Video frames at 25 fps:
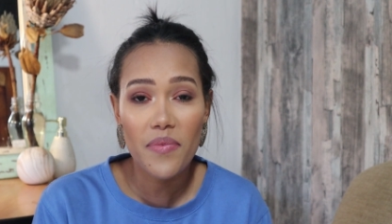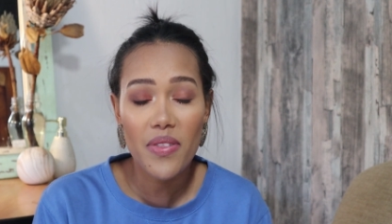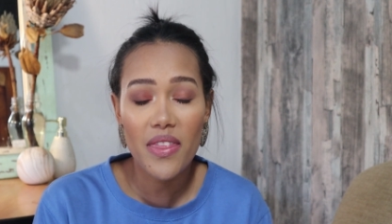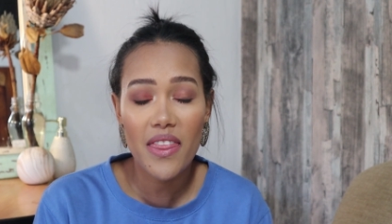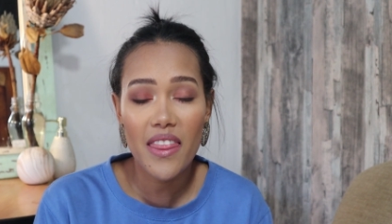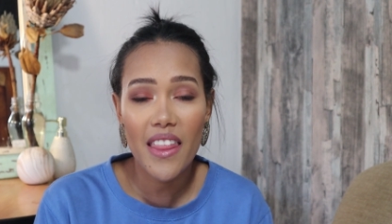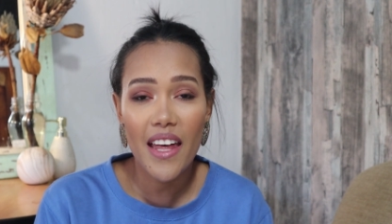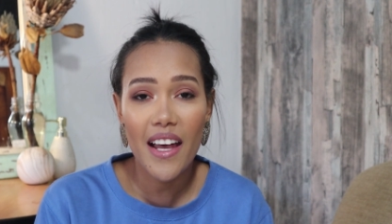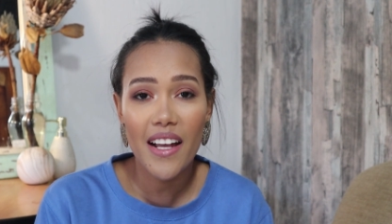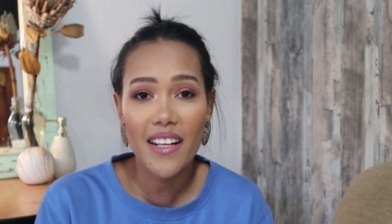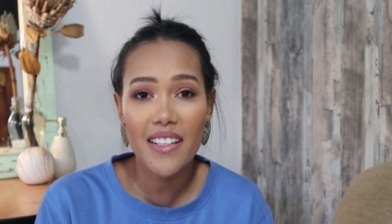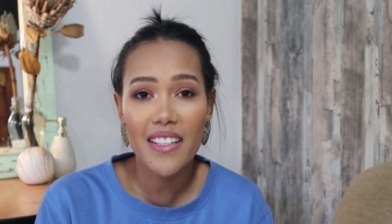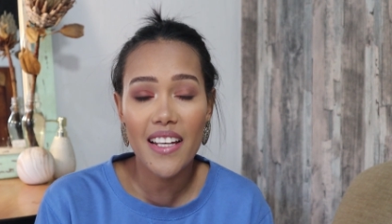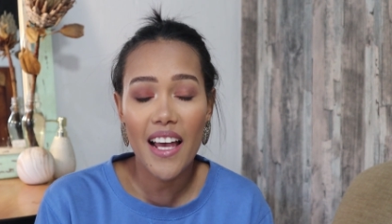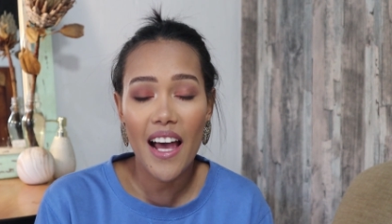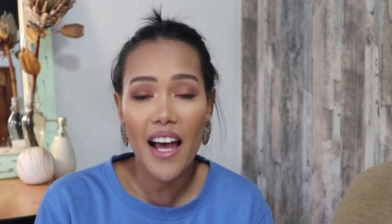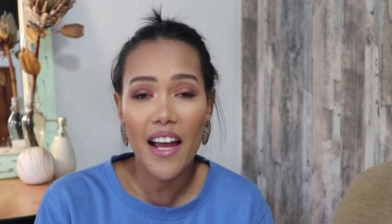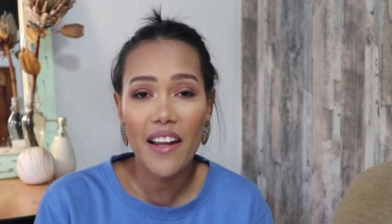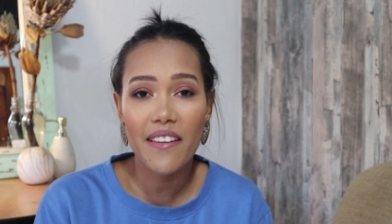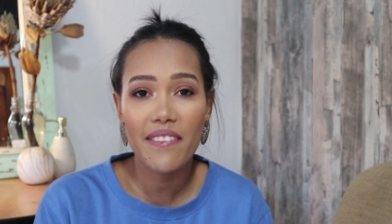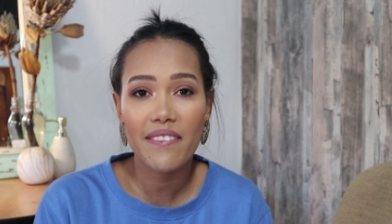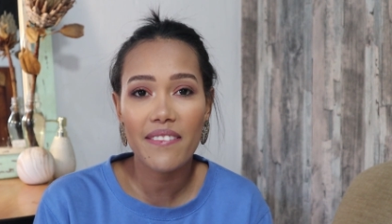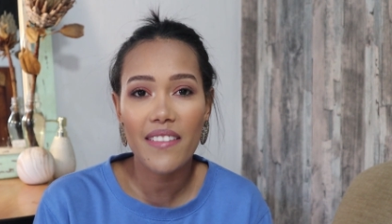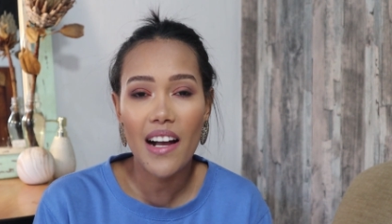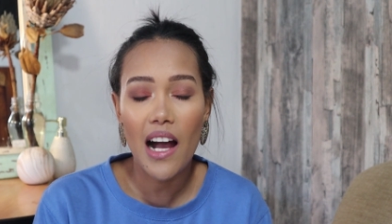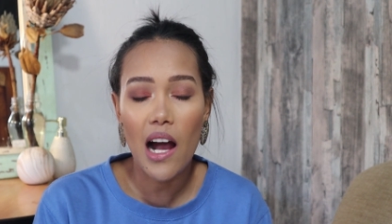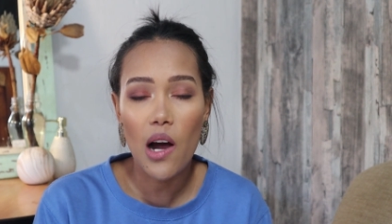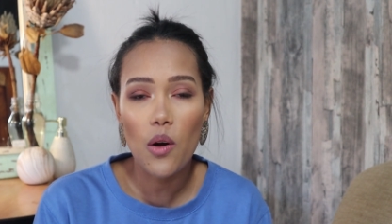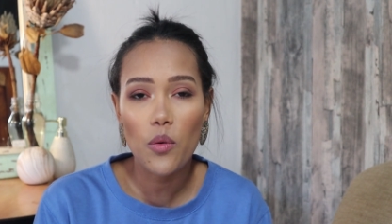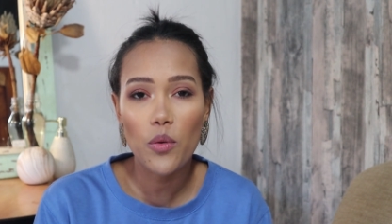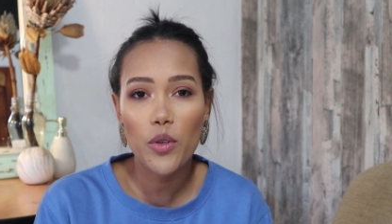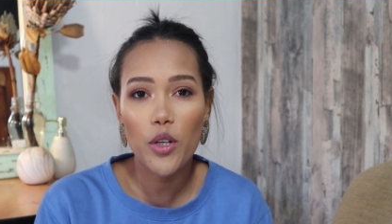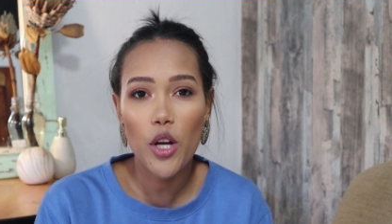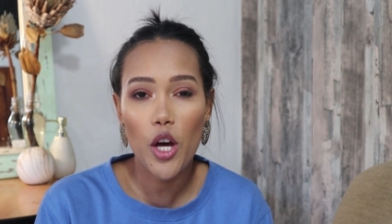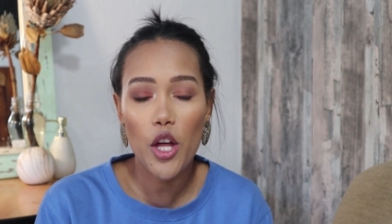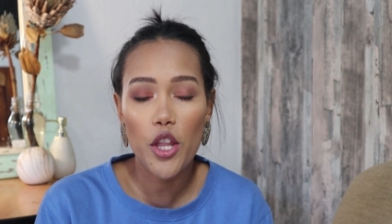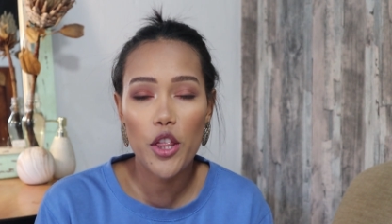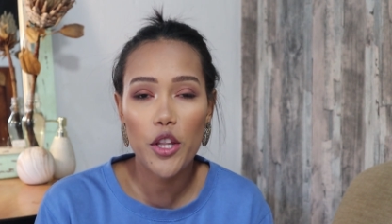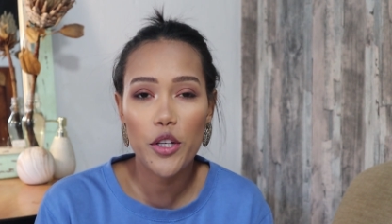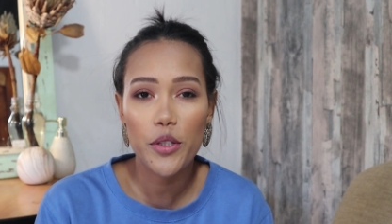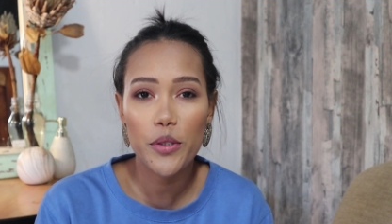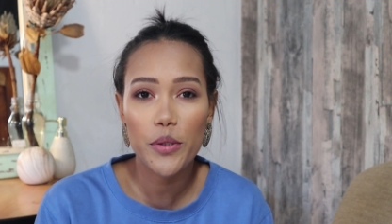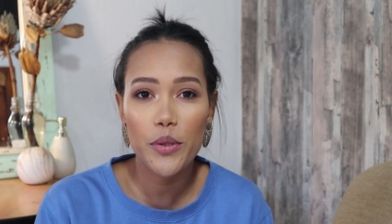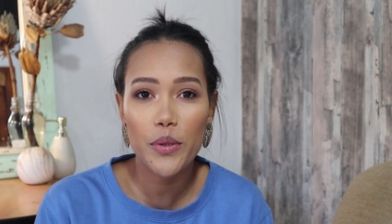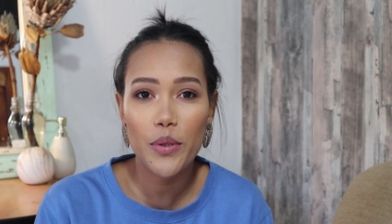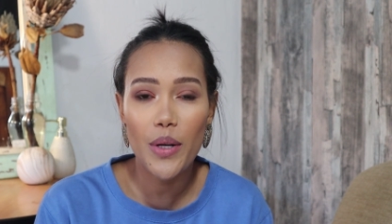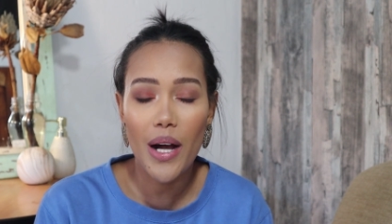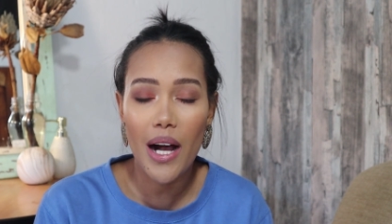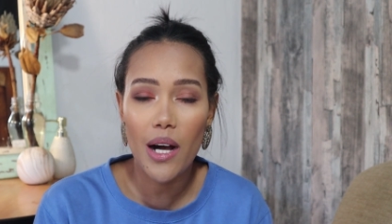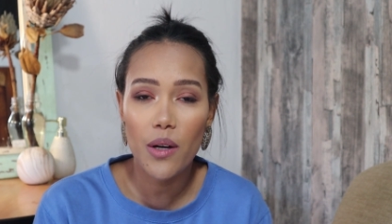that I found
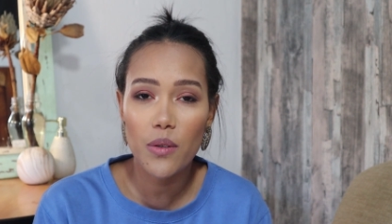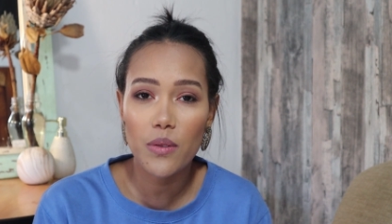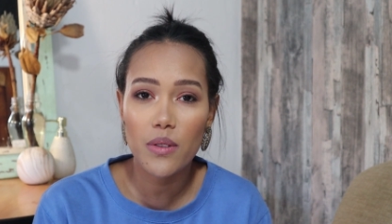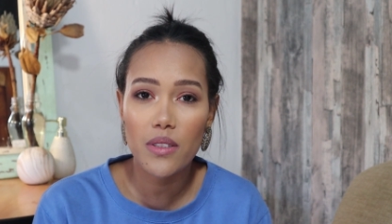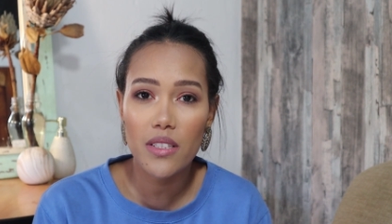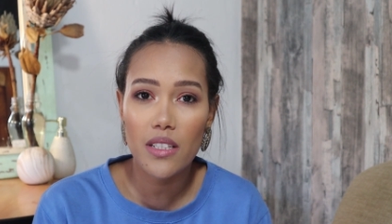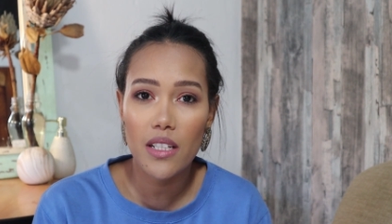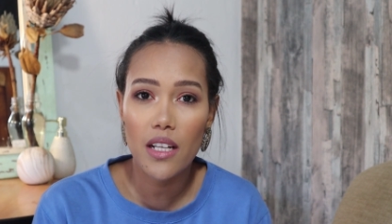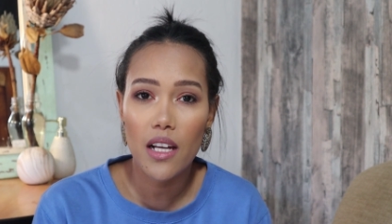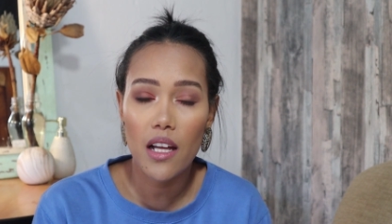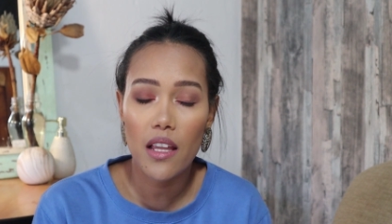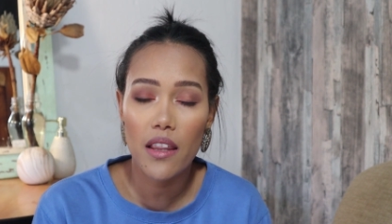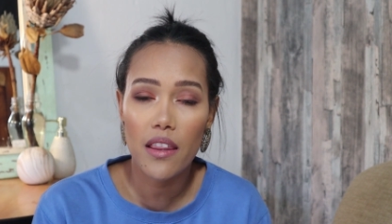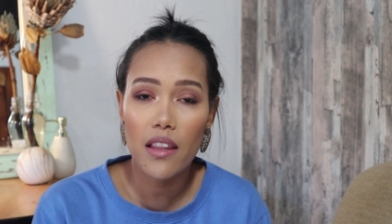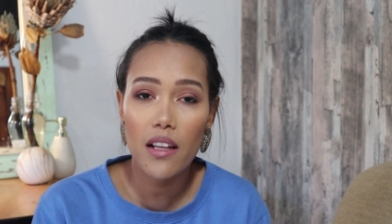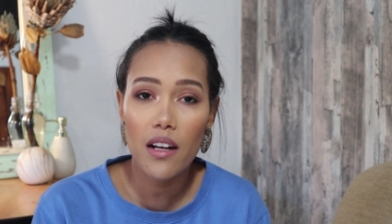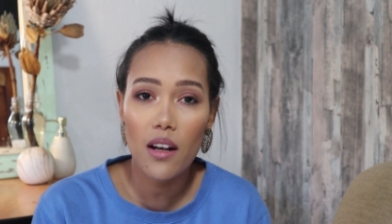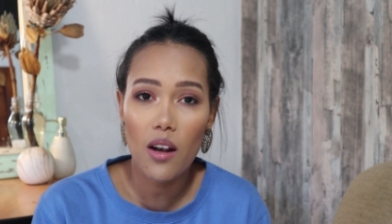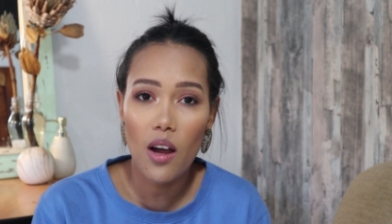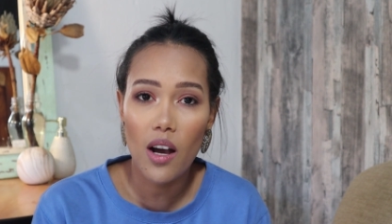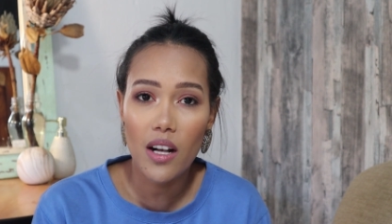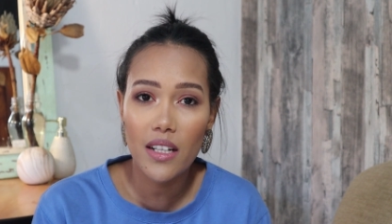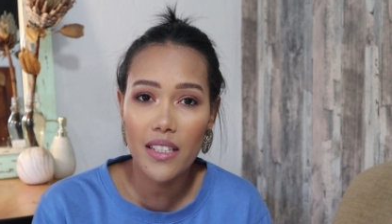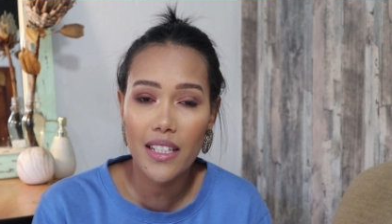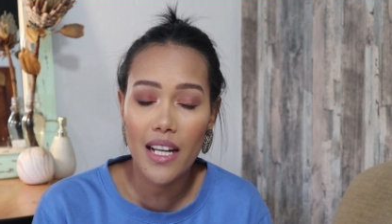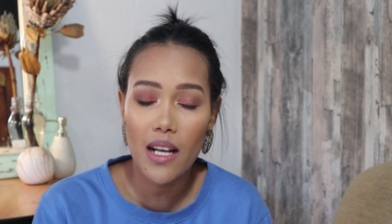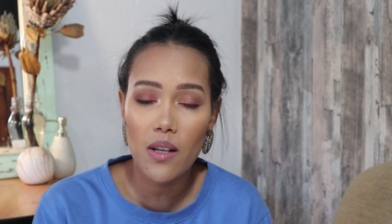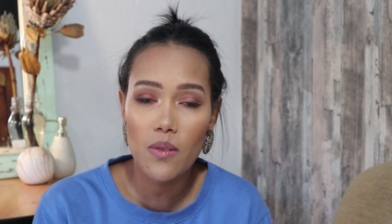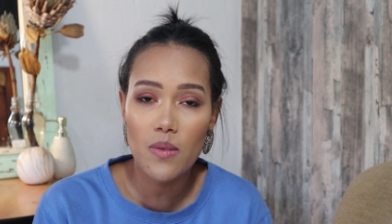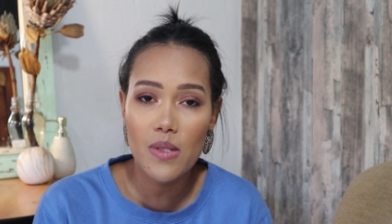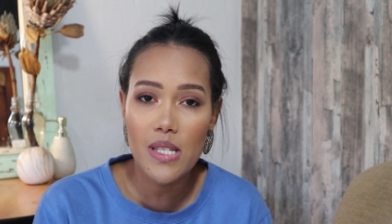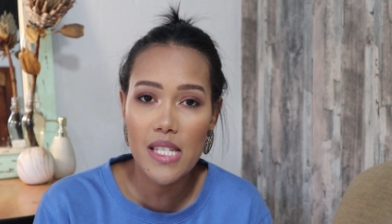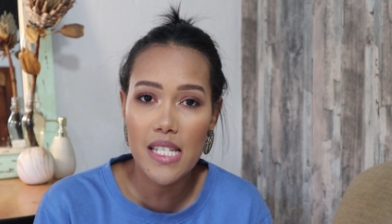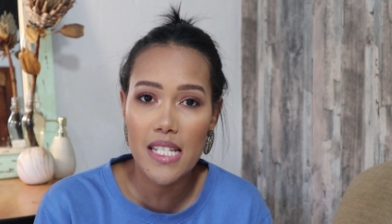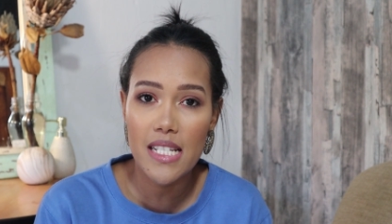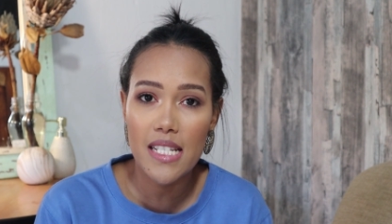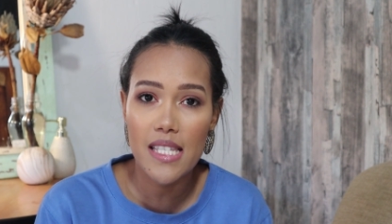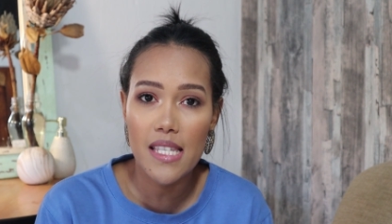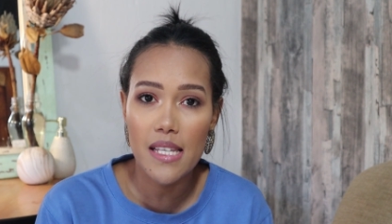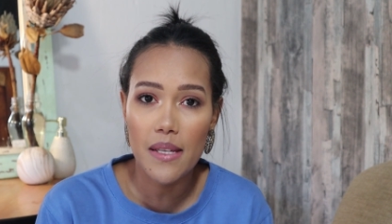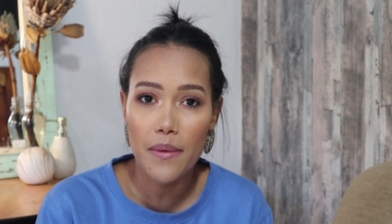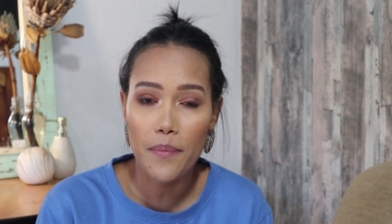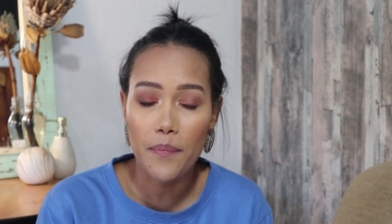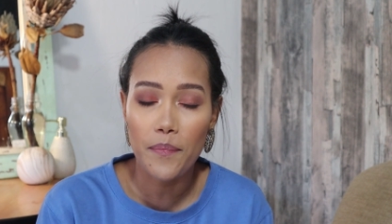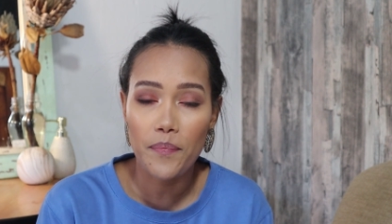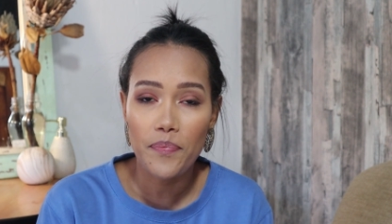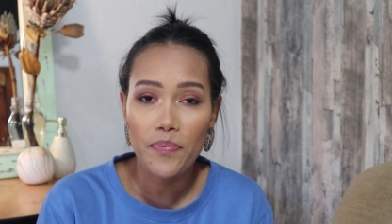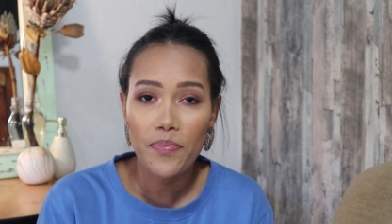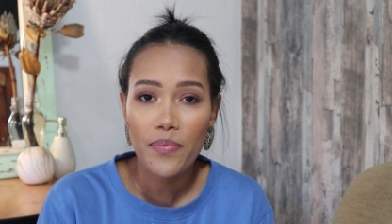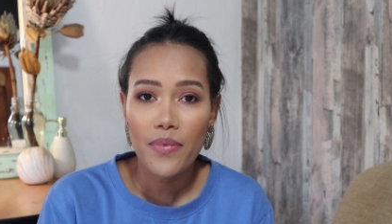throughout the lockdown
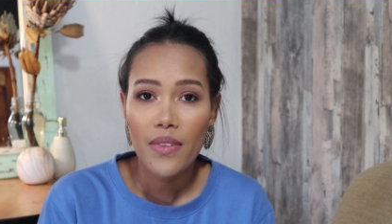season.